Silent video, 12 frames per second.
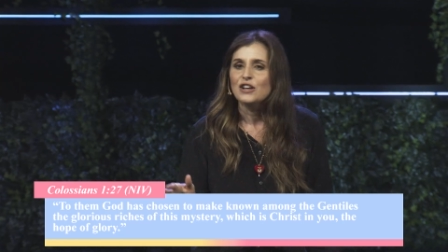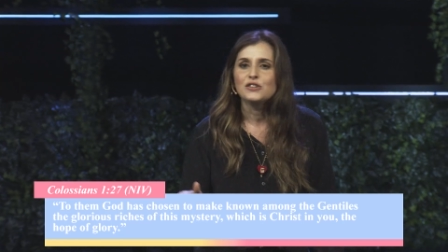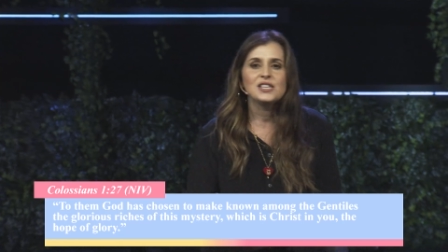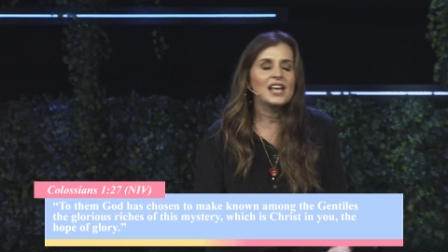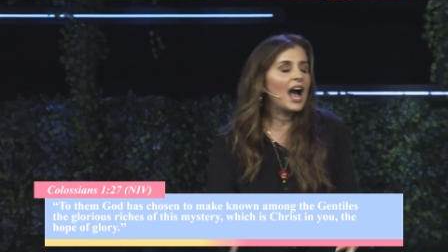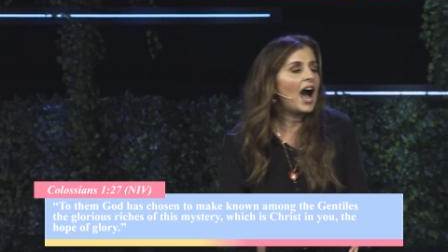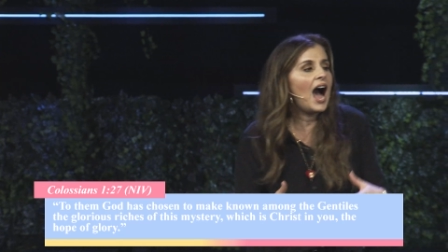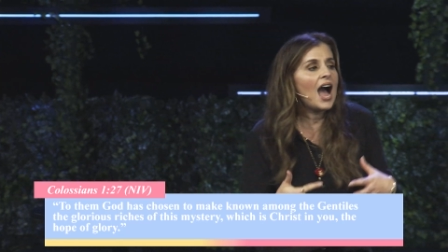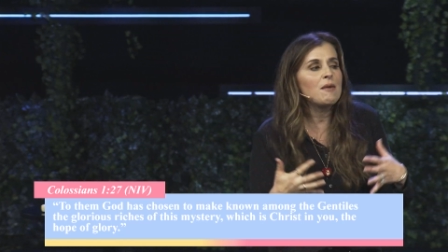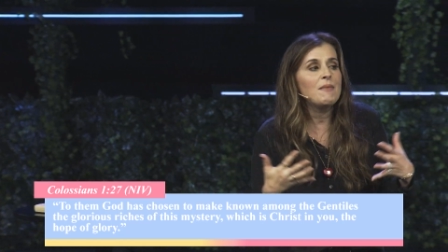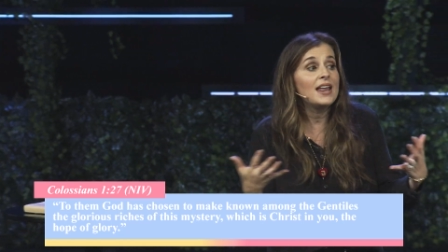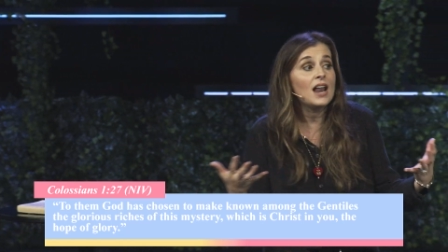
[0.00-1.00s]
see,
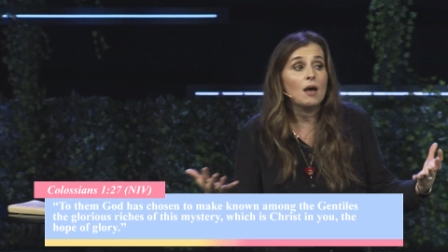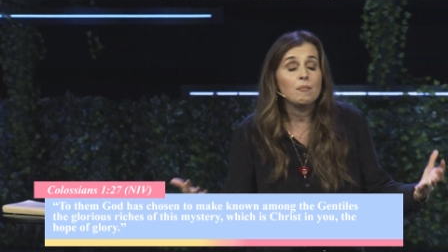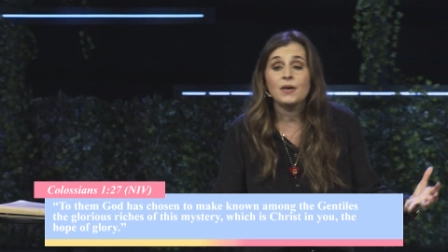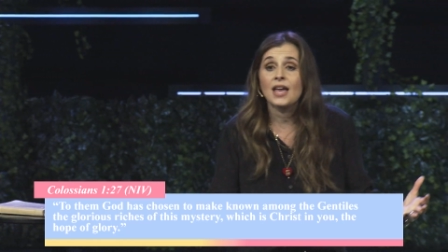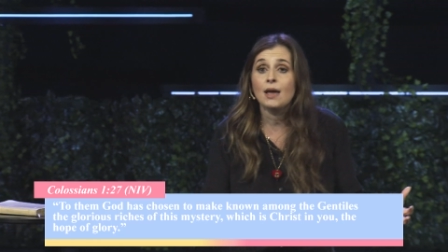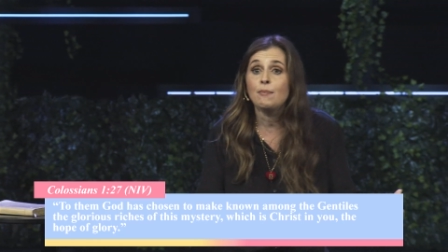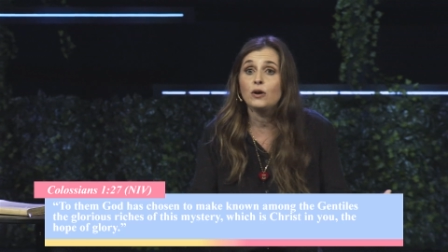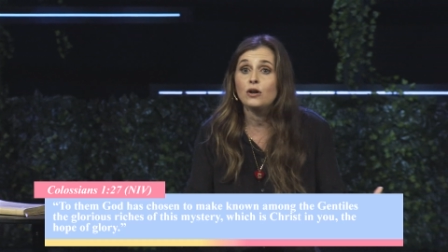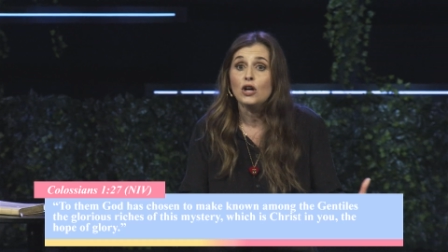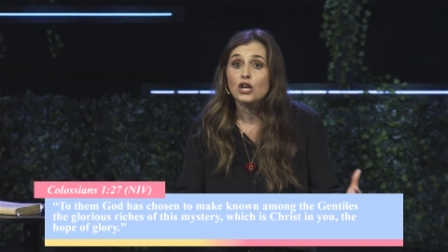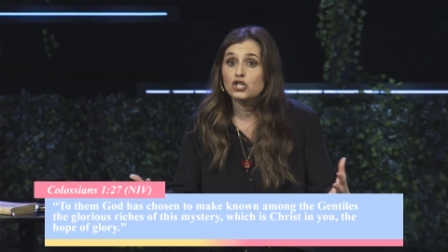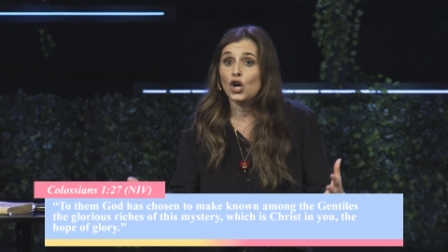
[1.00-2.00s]
I may not be
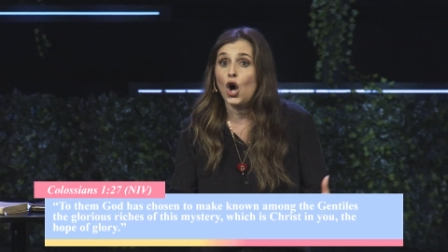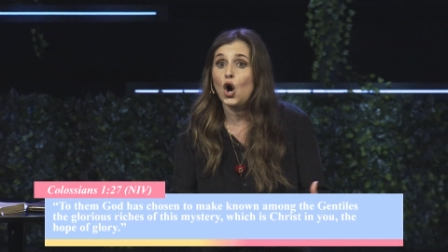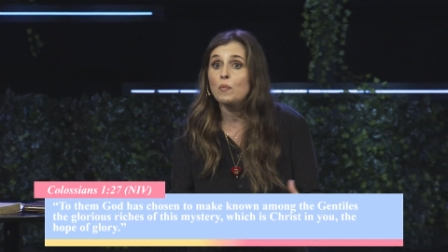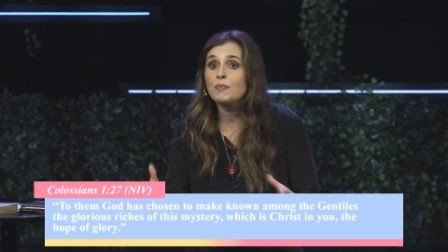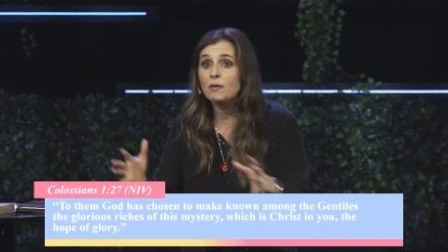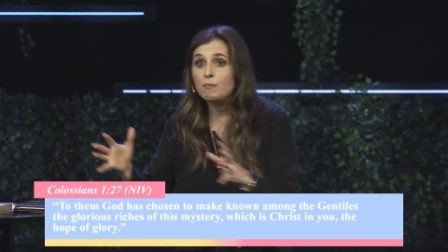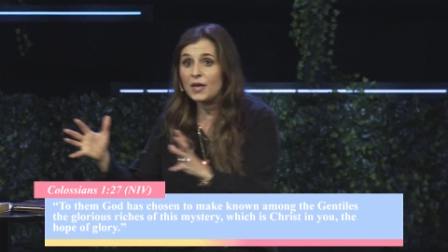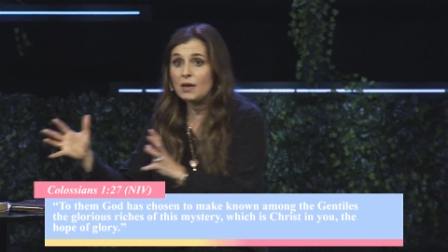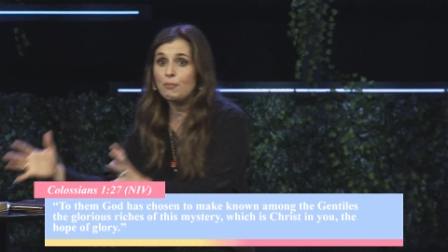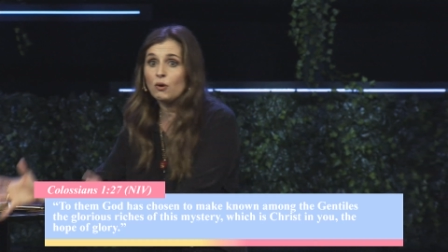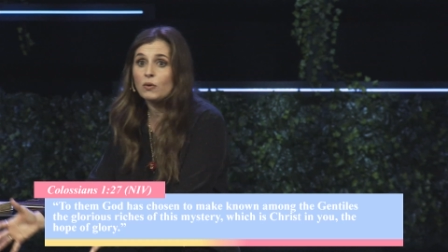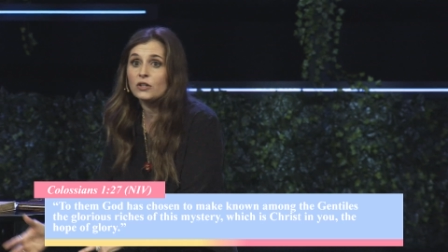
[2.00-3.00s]
able to hope that
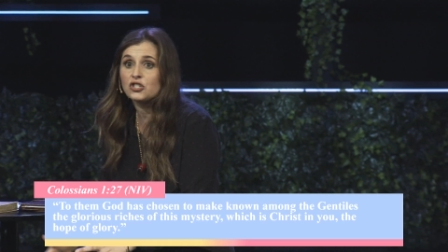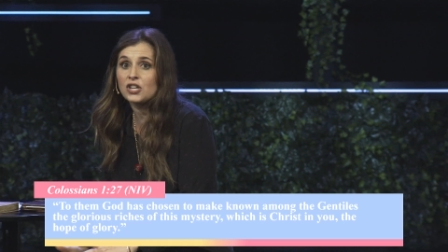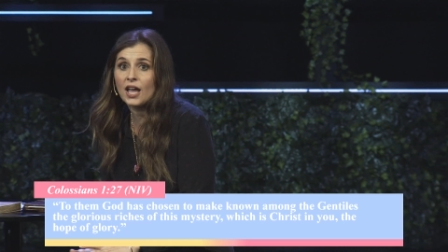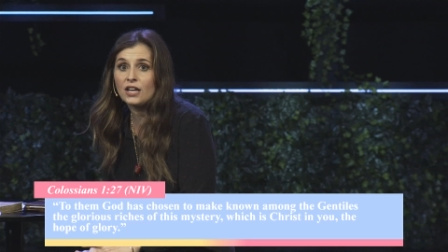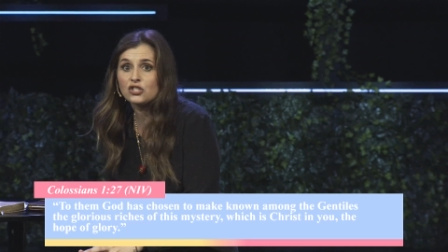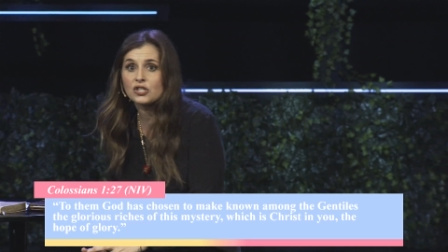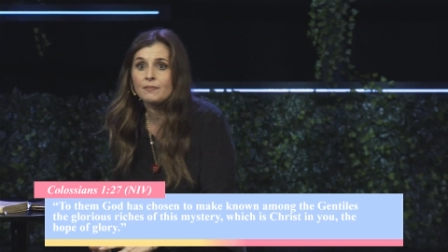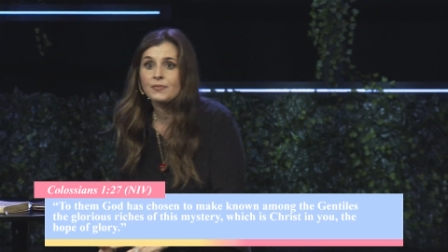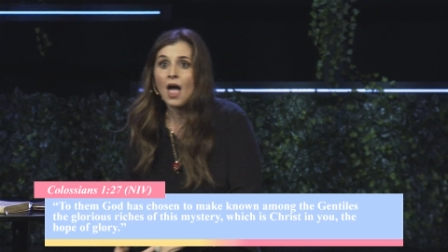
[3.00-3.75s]
people will change.